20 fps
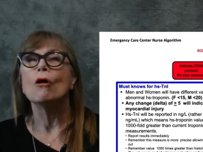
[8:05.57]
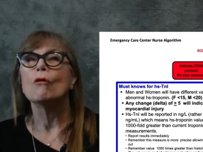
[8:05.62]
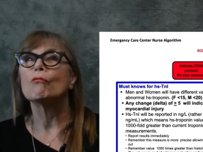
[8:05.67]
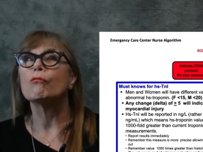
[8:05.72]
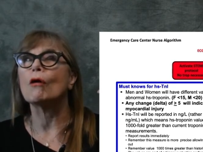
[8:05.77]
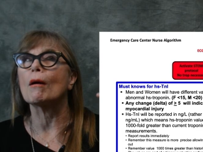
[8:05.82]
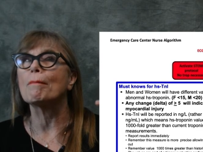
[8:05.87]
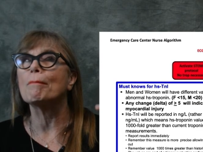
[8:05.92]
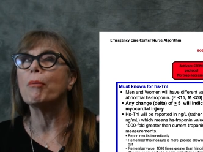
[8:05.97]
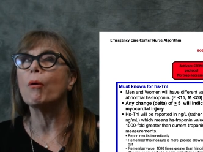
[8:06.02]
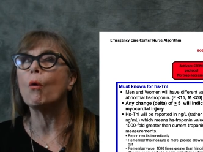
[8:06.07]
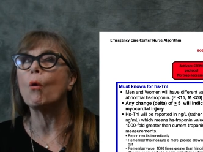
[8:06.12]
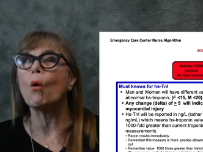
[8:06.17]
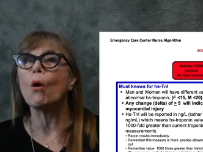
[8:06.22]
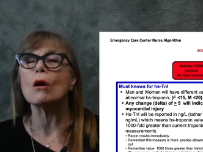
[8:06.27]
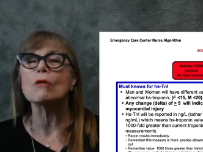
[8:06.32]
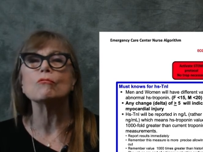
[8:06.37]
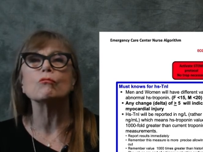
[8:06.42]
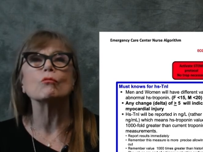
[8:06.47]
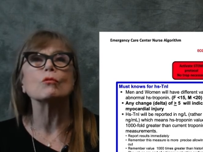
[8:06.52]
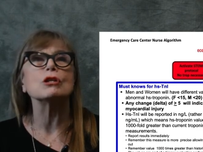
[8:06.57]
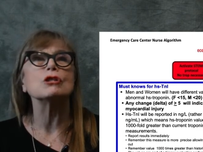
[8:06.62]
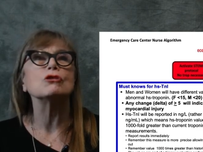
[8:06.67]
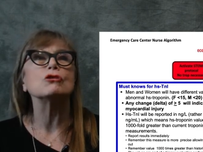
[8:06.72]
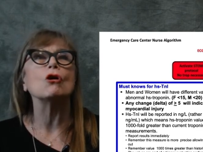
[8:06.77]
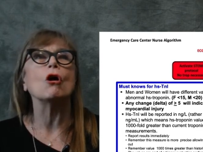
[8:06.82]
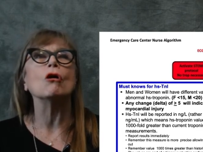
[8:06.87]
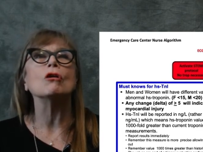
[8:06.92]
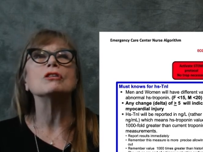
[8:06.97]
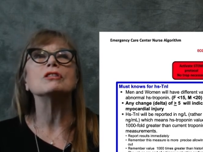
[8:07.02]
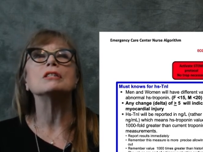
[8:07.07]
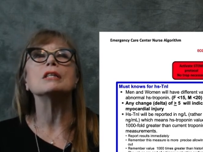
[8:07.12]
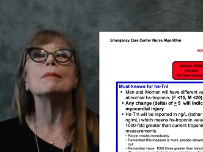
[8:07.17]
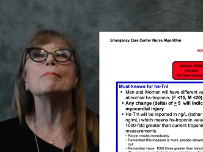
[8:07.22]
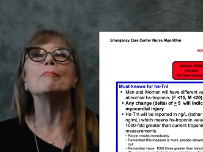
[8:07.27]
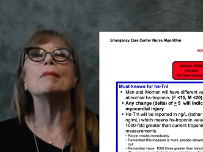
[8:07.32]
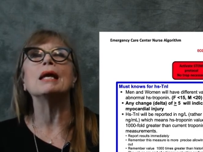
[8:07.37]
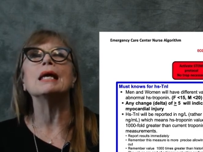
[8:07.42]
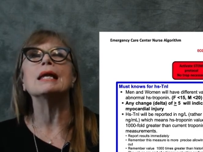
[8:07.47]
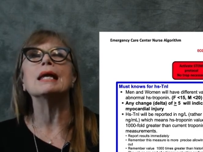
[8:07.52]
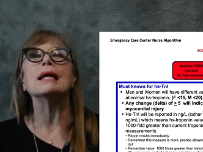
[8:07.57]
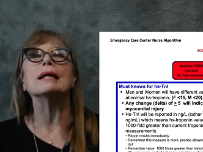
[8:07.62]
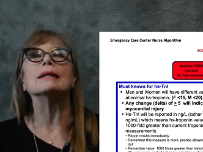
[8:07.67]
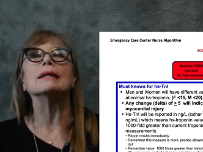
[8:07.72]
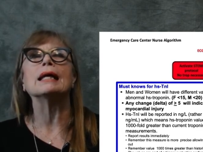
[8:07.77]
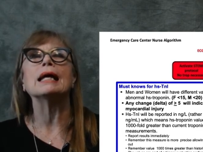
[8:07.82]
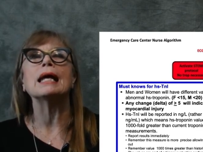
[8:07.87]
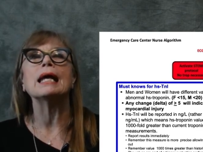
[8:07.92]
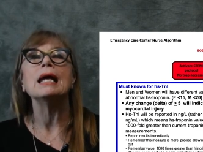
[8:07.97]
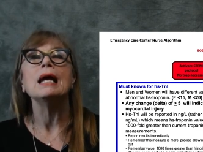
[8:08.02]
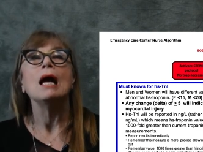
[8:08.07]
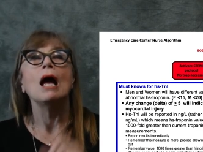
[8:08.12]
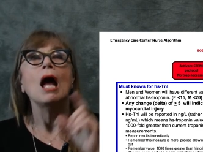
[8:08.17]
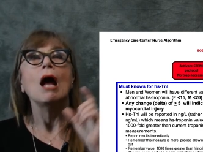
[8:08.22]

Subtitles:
report results immediately.